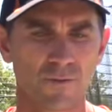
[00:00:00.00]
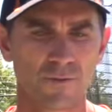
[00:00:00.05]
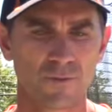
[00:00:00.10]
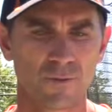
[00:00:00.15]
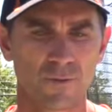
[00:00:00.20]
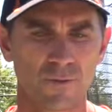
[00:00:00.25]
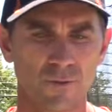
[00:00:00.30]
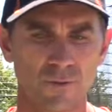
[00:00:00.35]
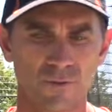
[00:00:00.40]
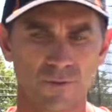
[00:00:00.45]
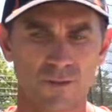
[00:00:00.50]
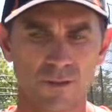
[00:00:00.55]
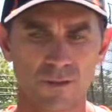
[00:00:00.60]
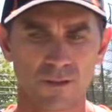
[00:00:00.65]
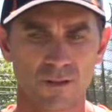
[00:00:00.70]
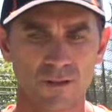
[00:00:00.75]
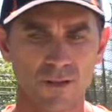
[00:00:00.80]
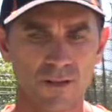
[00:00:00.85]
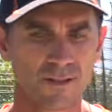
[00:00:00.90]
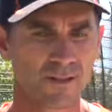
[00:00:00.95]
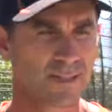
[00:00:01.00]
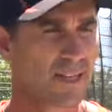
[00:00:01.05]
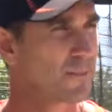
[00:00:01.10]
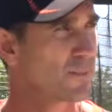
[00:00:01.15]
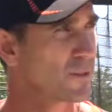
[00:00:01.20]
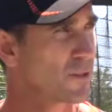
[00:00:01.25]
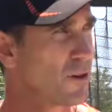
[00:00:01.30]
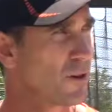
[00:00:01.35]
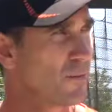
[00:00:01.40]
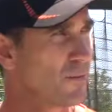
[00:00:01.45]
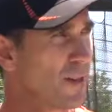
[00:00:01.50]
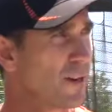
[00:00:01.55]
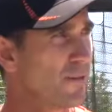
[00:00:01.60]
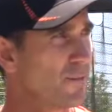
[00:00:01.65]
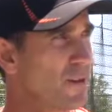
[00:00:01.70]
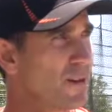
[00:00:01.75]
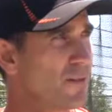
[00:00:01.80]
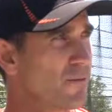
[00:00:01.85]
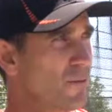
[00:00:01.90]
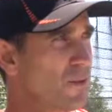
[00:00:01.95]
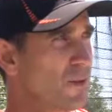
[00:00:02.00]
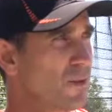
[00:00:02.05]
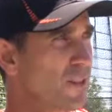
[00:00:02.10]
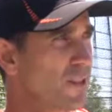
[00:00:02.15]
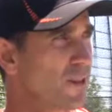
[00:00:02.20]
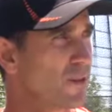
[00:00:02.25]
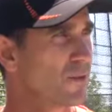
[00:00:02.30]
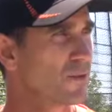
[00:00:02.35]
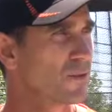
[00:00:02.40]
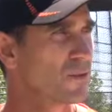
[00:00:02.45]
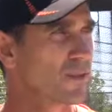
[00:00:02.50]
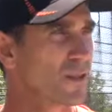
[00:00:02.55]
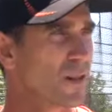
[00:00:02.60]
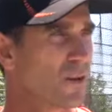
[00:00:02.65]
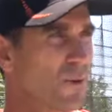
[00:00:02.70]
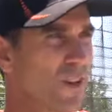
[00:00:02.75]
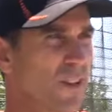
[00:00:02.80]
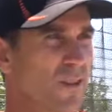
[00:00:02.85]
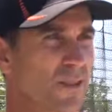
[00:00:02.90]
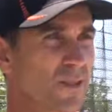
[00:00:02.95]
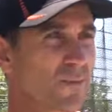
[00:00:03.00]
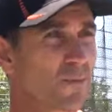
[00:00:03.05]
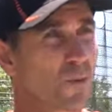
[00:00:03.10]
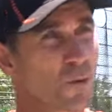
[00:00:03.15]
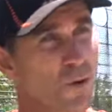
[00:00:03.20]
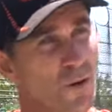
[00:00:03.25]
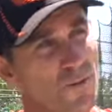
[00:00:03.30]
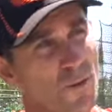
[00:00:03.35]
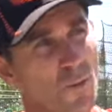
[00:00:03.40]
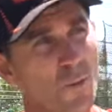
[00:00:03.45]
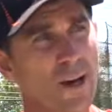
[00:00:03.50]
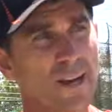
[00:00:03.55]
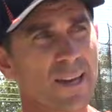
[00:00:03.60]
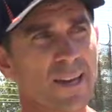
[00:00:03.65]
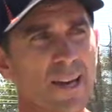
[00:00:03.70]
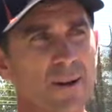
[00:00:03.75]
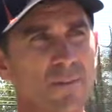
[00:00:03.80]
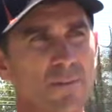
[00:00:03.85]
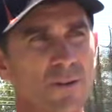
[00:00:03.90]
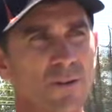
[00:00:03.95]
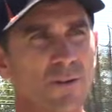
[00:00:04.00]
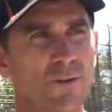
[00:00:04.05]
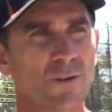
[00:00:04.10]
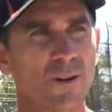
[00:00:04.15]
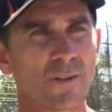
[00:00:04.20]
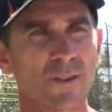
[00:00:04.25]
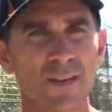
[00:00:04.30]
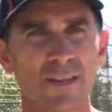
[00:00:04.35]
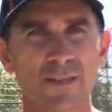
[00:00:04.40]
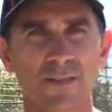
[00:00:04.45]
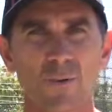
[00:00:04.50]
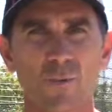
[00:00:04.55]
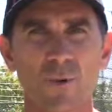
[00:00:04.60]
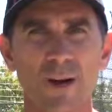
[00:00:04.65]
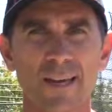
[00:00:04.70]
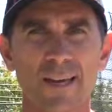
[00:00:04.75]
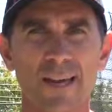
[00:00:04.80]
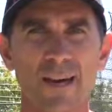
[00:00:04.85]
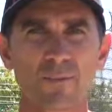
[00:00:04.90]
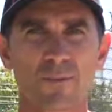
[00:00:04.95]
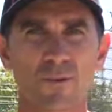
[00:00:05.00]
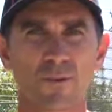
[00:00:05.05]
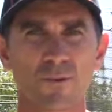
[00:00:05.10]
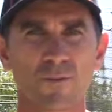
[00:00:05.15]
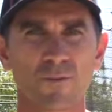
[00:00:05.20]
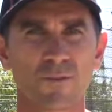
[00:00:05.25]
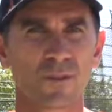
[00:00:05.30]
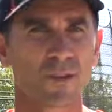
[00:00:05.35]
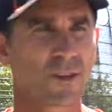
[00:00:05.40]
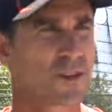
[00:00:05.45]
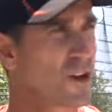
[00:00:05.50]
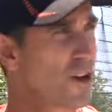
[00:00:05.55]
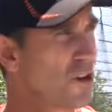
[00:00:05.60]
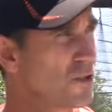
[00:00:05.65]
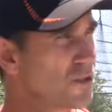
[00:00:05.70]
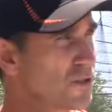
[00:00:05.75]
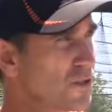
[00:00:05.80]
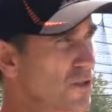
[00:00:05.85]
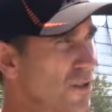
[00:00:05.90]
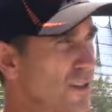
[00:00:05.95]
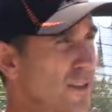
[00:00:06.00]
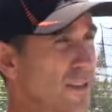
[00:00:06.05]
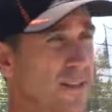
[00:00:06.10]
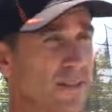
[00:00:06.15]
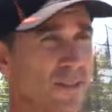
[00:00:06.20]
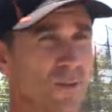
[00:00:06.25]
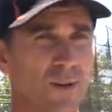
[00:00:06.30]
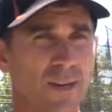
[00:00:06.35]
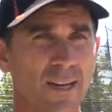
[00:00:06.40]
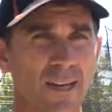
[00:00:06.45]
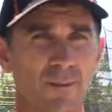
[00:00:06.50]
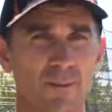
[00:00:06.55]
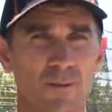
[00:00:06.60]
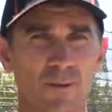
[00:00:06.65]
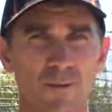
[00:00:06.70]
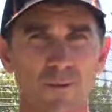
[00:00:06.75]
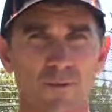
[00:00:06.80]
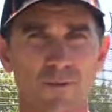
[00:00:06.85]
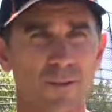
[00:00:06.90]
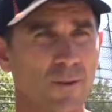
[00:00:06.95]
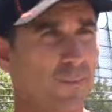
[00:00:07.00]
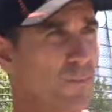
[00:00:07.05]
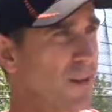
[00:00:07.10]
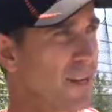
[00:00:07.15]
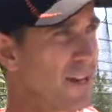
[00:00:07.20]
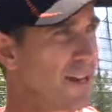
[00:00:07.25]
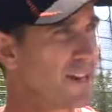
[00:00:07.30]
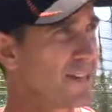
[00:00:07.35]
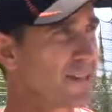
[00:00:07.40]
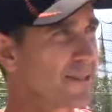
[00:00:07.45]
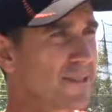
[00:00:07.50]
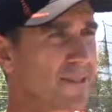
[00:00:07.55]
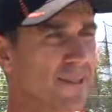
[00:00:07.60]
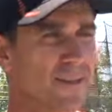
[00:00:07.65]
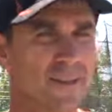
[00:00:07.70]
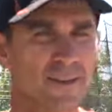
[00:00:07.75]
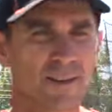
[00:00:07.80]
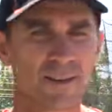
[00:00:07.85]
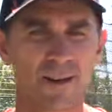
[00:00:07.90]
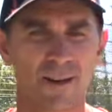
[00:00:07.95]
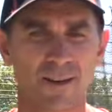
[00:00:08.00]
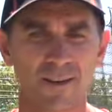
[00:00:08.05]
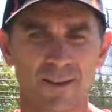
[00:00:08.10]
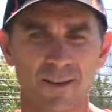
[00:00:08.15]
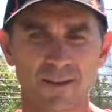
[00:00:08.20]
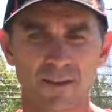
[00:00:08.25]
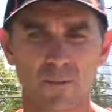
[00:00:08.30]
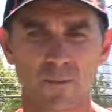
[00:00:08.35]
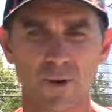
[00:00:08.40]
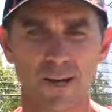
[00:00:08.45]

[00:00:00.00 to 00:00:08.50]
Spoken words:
for, you know, some time now have been really good. So whether it's more of a wake-up call, I think it's a wake-up call for the coaches, I think it's a wake-up call for the players, I think it's a